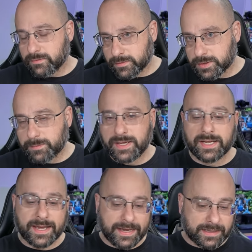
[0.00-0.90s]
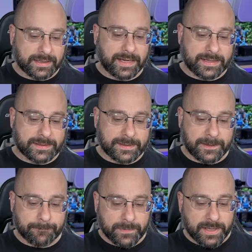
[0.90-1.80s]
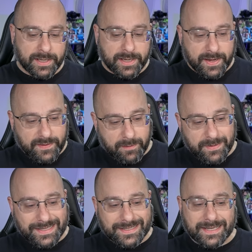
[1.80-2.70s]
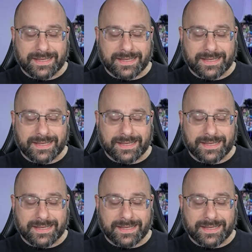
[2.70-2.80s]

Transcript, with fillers: for speed and latency. And that means that